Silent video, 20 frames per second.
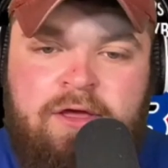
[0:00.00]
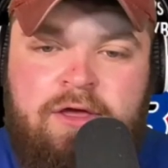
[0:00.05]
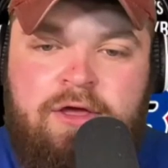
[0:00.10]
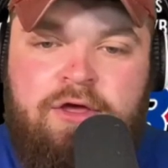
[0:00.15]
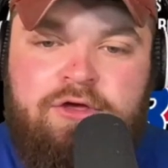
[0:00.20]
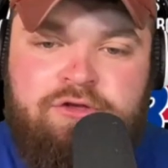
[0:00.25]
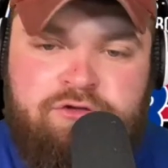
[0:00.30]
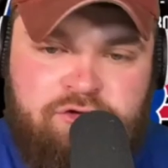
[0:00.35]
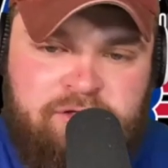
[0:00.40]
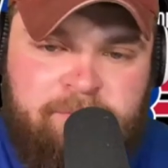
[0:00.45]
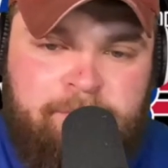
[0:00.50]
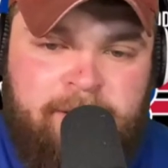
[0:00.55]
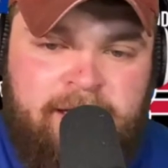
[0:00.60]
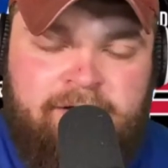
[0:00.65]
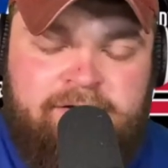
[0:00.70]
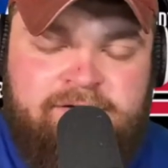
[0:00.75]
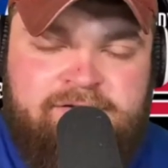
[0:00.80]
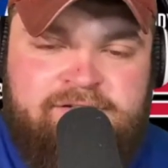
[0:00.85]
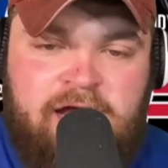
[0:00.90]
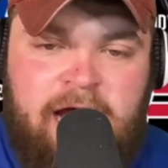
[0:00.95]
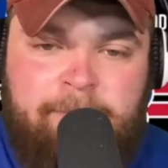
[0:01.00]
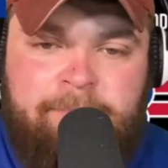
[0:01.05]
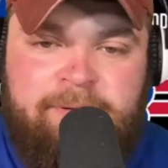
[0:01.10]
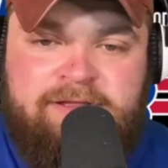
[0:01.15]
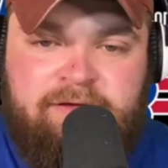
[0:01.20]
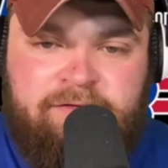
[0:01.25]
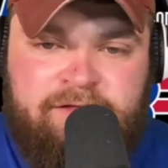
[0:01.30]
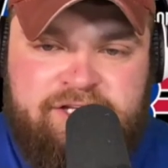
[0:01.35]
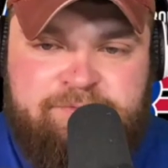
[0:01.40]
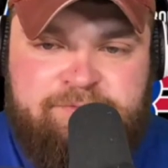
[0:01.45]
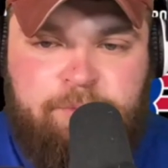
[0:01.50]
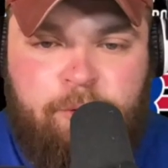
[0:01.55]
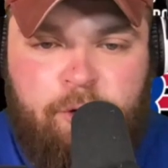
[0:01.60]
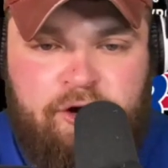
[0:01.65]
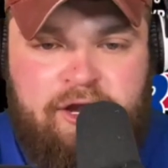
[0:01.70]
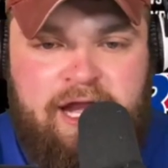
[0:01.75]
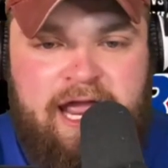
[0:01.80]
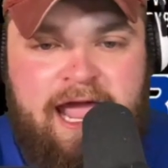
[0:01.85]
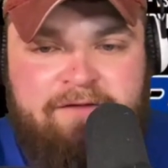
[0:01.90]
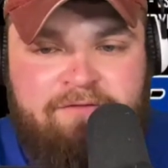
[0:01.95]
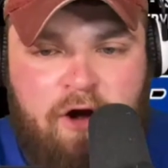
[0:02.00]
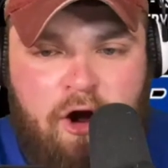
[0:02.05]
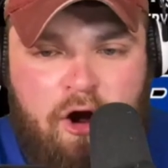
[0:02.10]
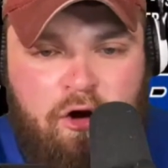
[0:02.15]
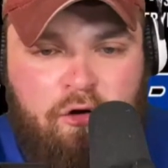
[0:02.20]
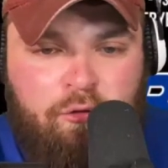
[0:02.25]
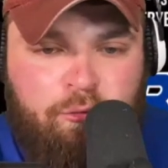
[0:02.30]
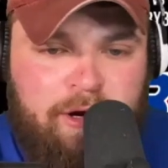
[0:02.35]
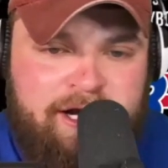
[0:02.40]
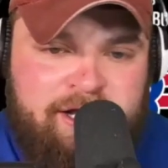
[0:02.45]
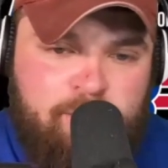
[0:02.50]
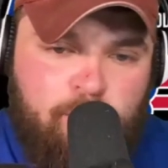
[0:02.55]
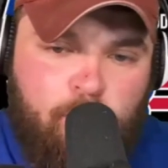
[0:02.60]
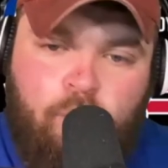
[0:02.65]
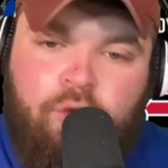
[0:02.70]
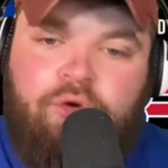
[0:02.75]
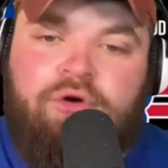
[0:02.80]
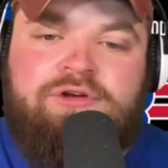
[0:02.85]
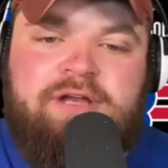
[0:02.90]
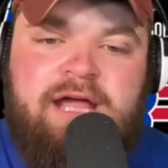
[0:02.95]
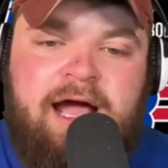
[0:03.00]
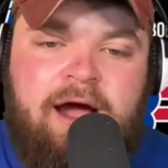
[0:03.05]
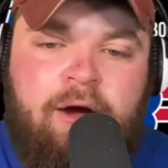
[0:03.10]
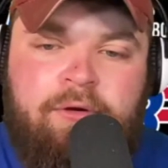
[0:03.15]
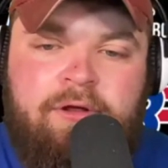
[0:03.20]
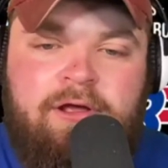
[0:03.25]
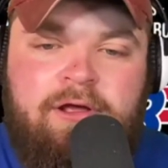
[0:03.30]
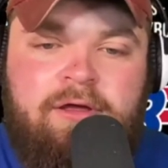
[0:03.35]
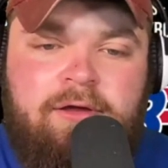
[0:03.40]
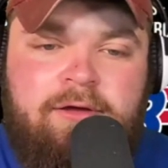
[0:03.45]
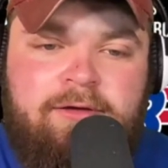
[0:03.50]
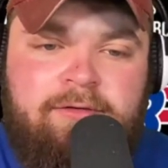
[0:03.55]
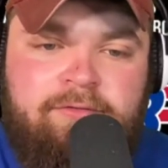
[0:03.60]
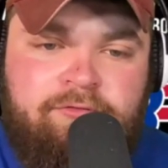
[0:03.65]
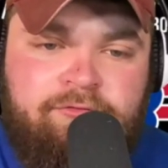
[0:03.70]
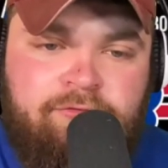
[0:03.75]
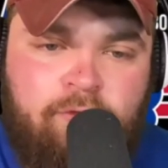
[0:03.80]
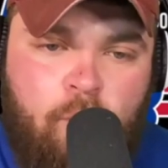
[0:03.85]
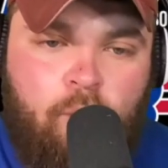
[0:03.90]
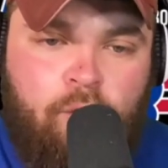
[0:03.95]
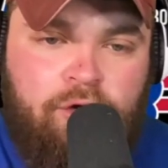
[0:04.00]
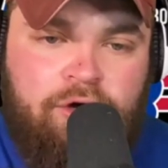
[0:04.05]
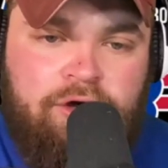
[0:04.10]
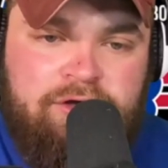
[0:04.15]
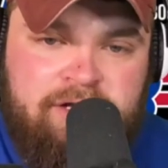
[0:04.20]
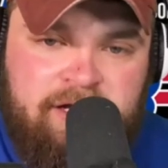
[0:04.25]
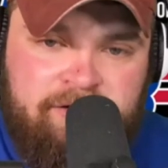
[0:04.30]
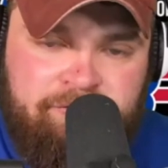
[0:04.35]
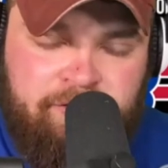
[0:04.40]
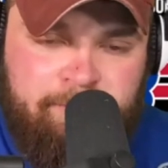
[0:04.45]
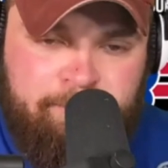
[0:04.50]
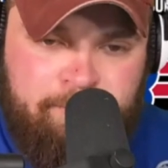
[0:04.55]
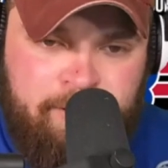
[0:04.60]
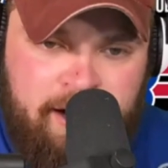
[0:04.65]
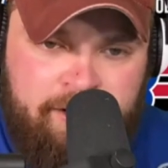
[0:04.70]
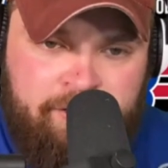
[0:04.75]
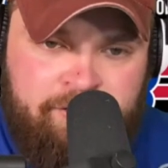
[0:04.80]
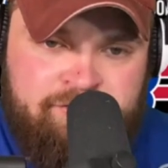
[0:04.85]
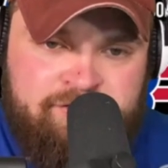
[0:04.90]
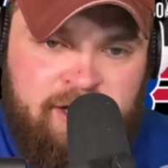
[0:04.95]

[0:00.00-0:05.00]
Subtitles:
So the Bills up until this point have already worked out four different punters.